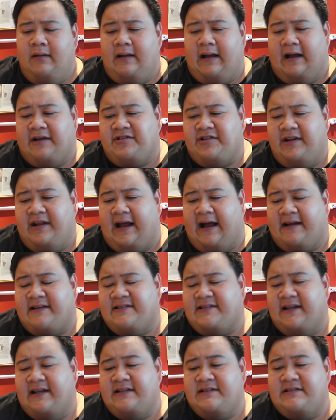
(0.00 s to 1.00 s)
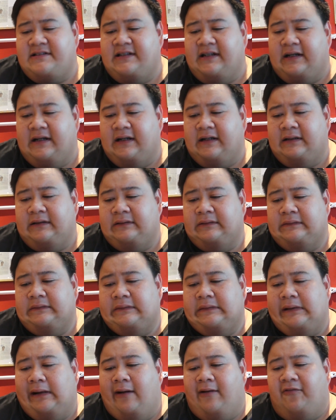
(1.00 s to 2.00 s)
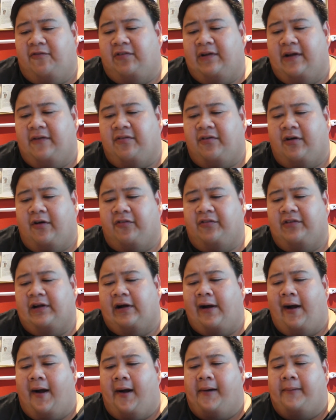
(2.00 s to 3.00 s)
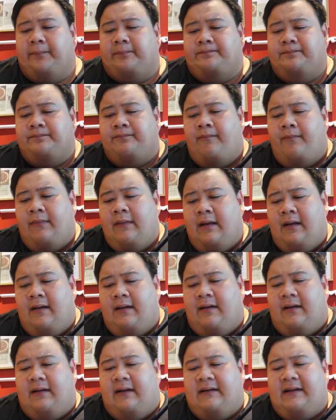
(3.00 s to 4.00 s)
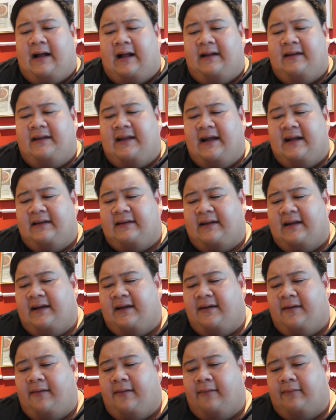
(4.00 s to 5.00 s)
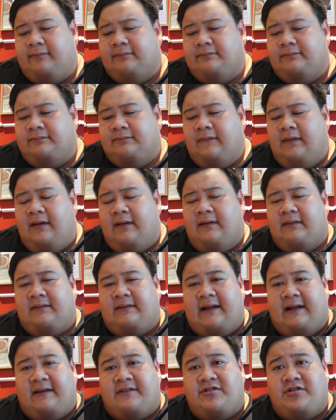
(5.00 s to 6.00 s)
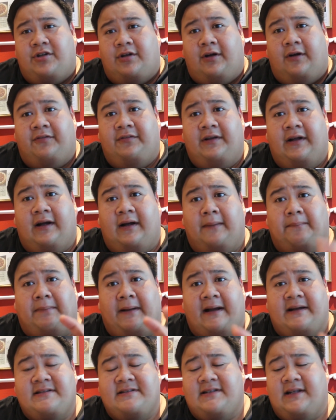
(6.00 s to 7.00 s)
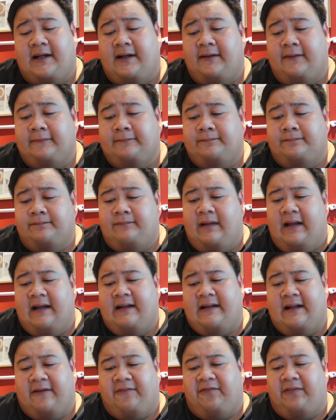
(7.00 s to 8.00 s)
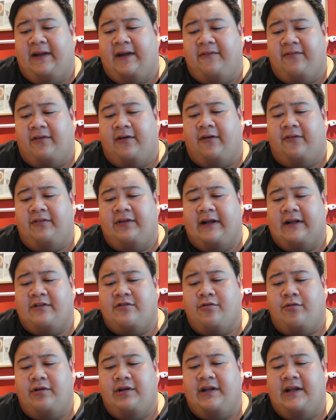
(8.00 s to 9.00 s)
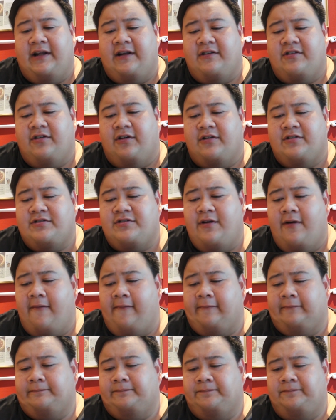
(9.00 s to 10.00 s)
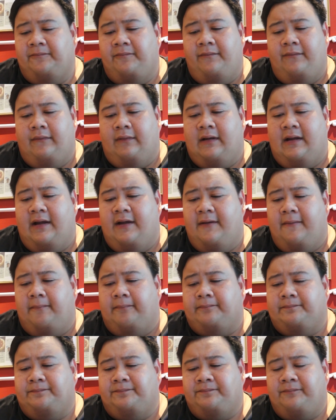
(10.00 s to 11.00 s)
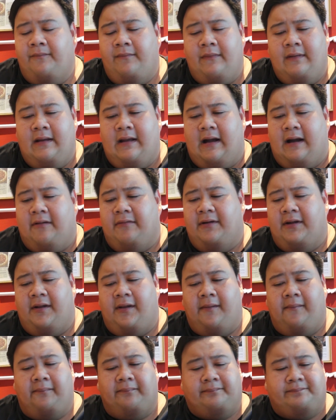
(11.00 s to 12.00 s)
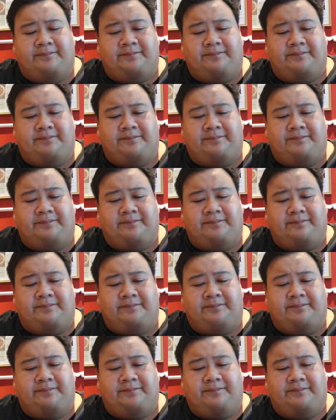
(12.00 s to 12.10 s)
actually accents the flavor of the al dente texture of the pasta and that flavor of that squid ink sauce. Okay, I will